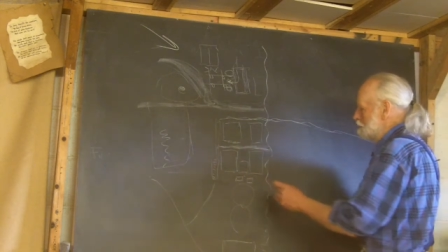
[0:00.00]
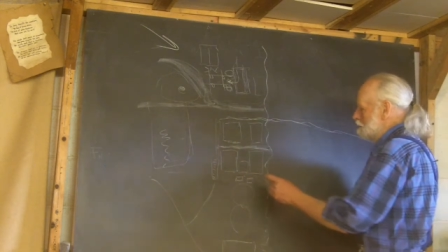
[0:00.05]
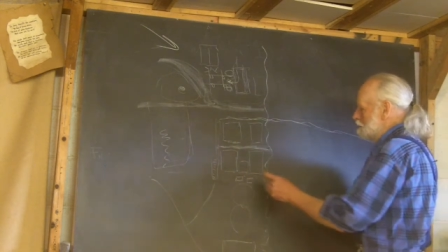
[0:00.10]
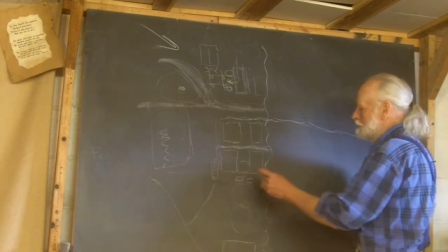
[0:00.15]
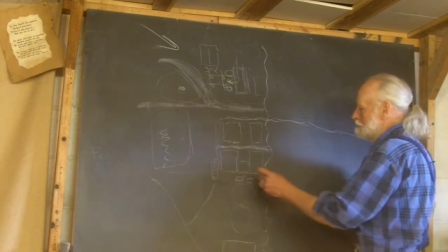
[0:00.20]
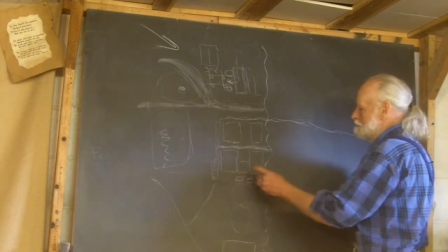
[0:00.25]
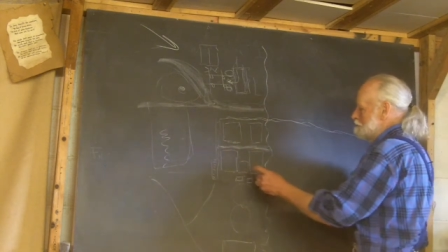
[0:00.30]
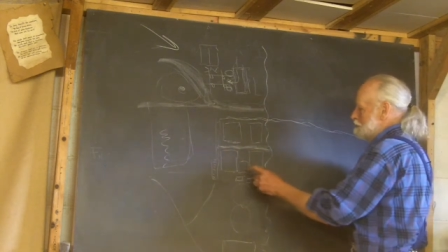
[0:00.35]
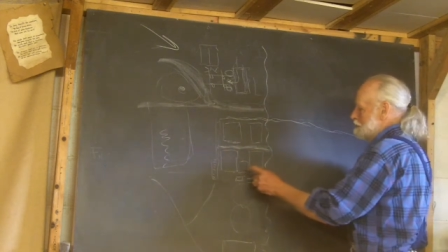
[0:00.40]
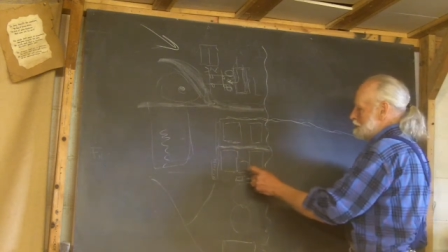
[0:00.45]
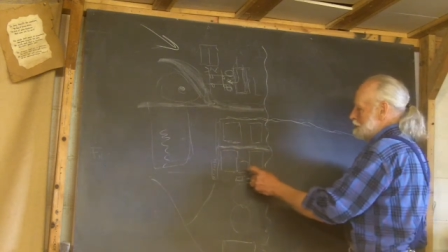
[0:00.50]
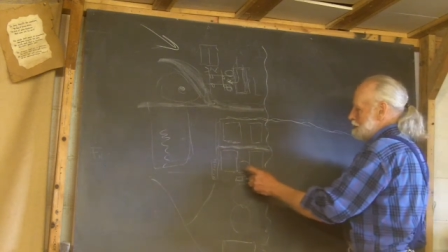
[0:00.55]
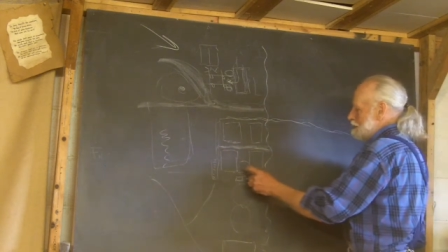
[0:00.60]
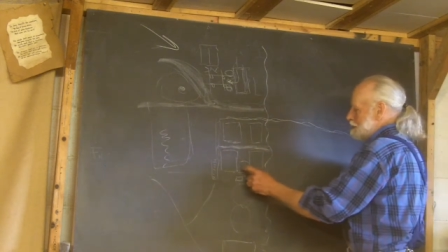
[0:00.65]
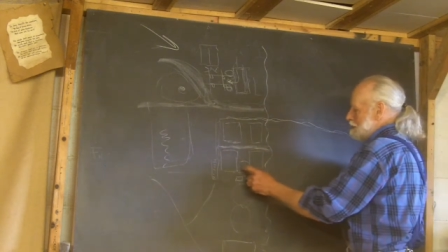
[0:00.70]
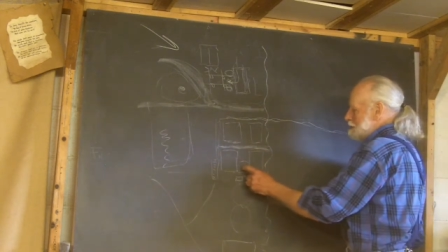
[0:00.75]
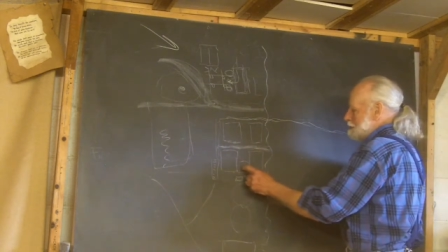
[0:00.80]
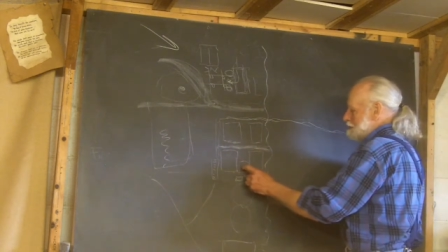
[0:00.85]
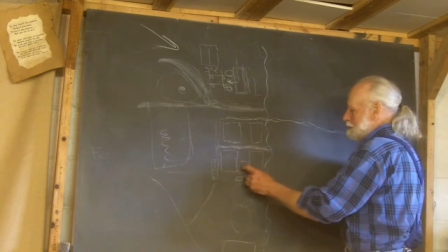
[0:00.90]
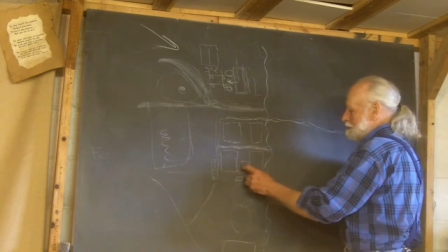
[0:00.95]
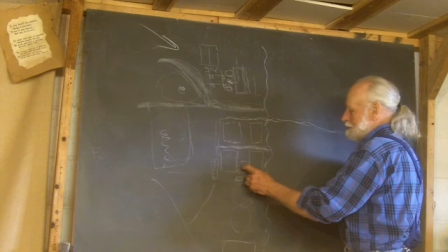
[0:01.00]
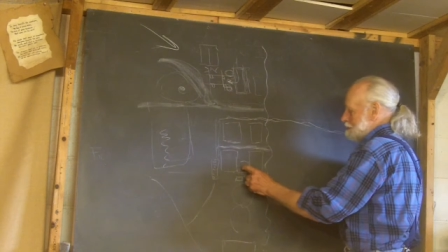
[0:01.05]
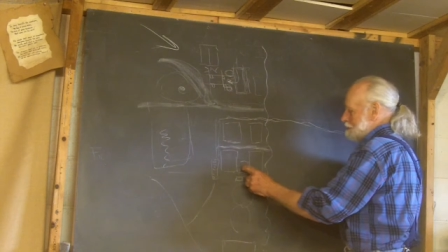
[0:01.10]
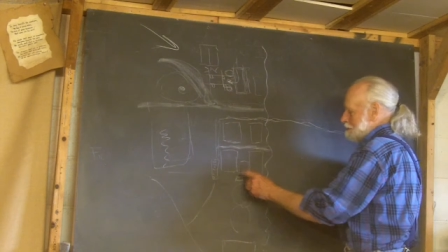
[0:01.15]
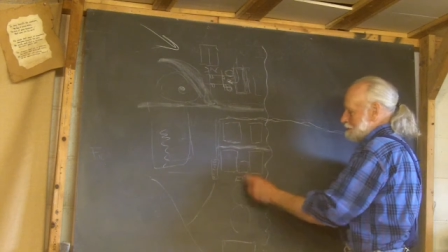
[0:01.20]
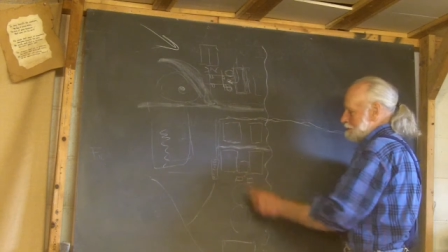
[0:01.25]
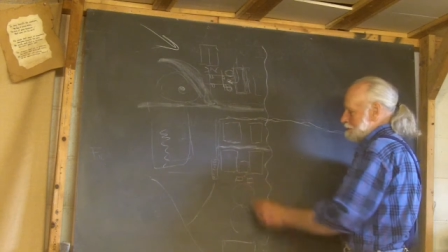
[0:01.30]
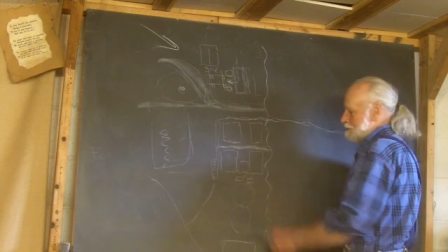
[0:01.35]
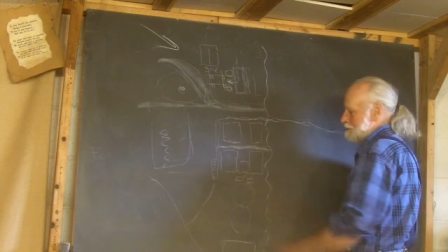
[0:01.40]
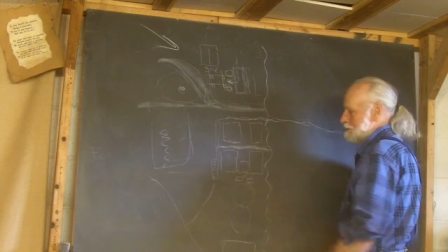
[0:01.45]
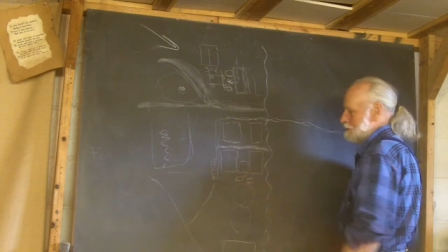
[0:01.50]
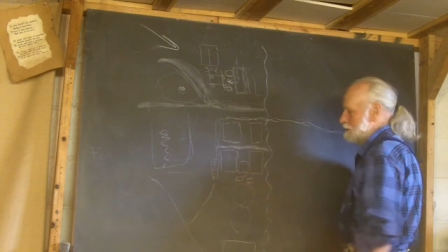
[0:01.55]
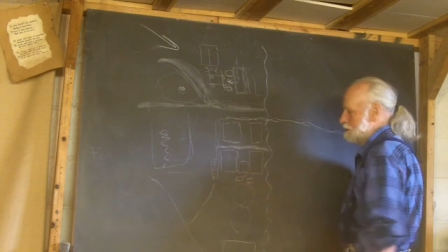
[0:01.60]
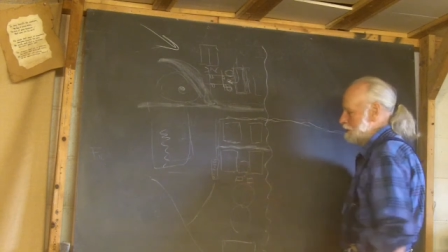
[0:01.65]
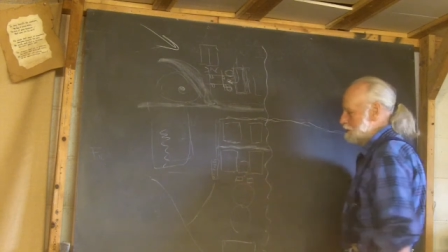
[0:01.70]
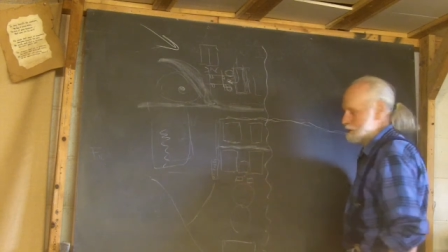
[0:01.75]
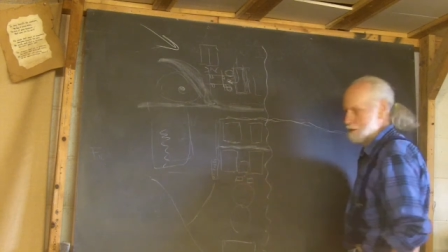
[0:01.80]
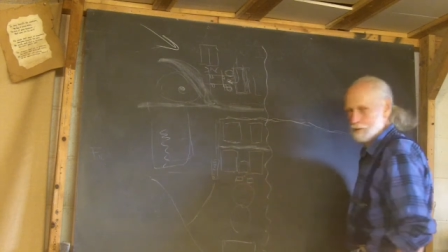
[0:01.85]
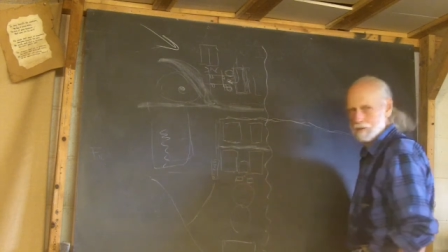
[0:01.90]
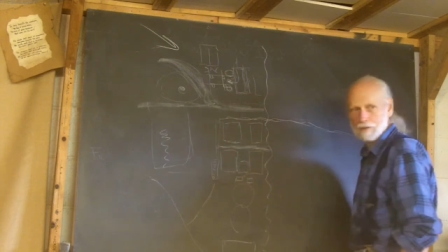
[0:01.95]
it what should
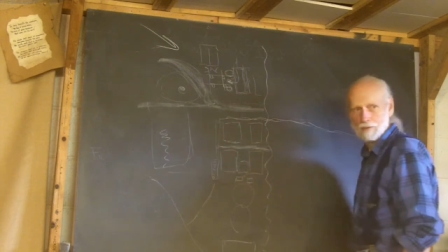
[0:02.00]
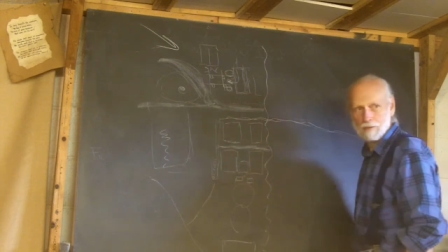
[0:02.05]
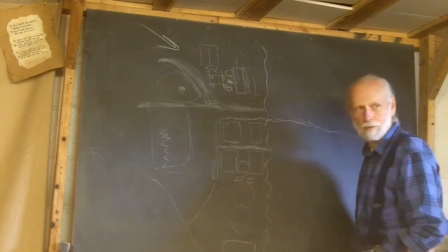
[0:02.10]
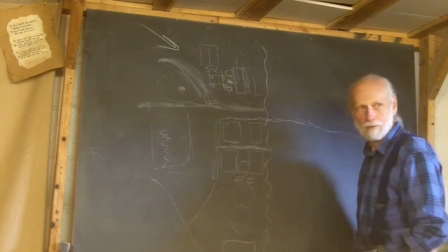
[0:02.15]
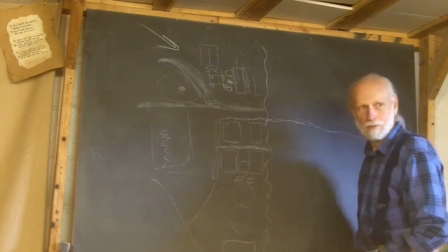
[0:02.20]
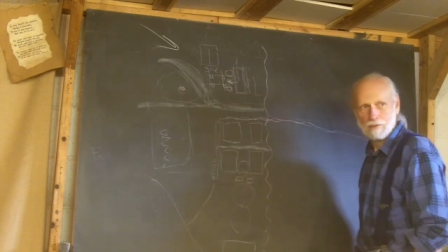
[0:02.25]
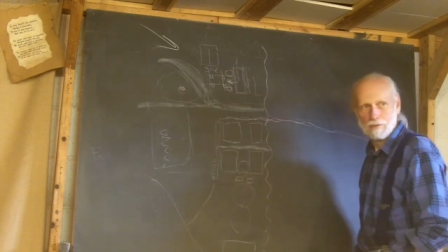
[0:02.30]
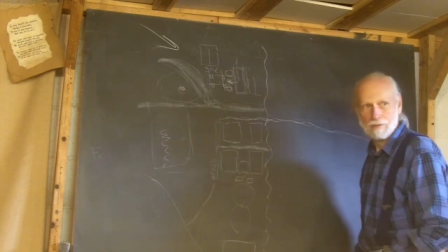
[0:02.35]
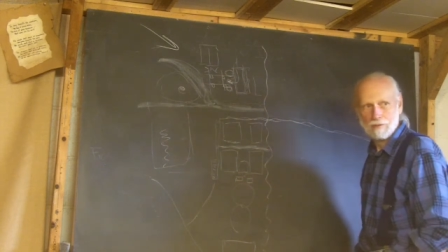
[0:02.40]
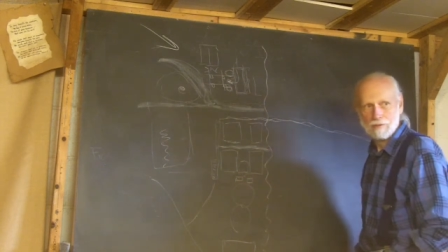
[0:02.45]
I call this?